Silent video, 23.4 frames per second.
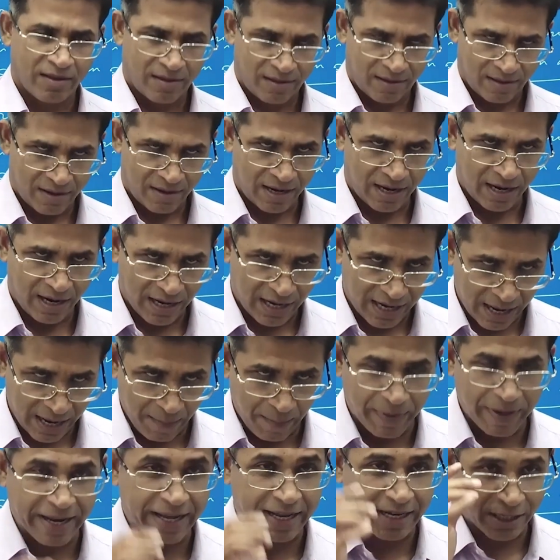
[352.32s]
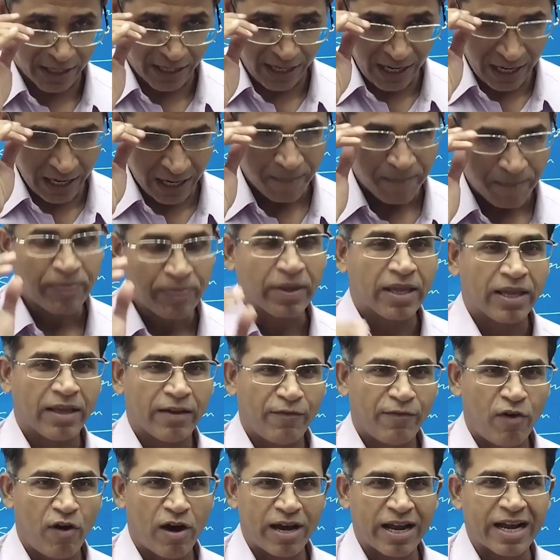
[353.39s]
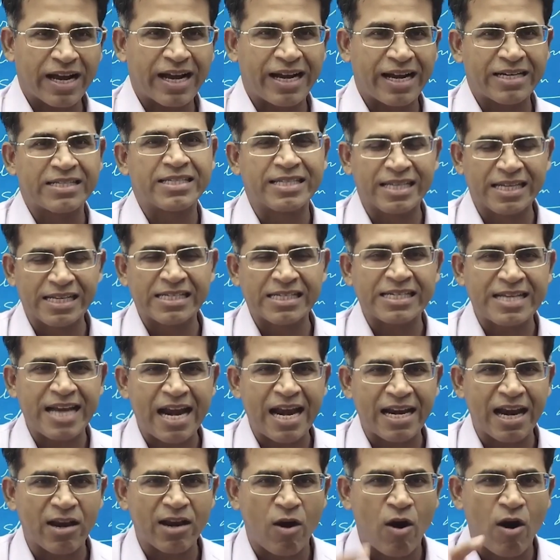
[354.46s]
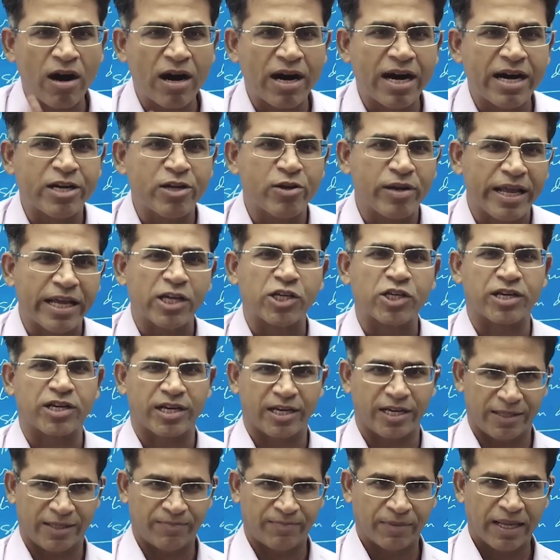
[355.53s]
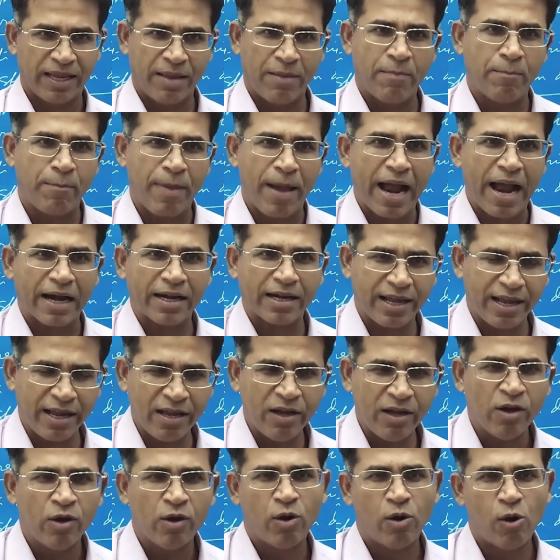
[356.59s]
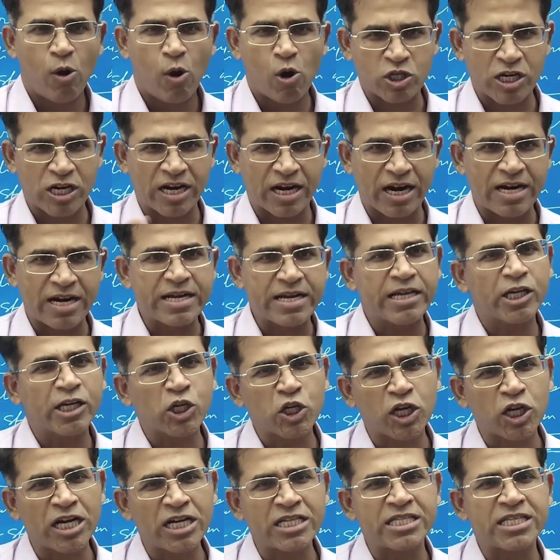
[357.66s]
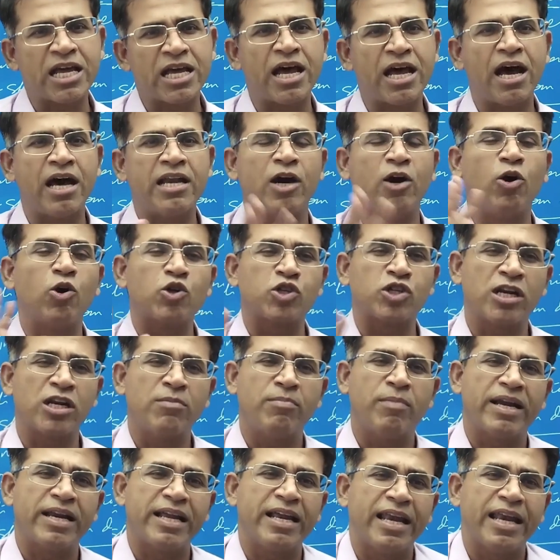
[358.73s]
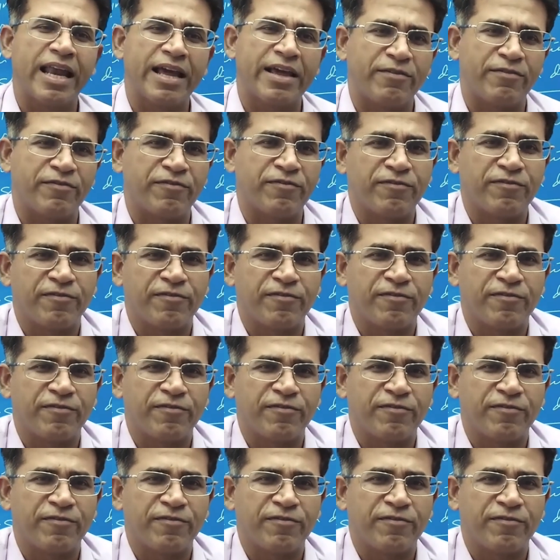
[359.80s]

okay, temperature for a consistently longer duration, impacting ocean conditions and ocean marine life.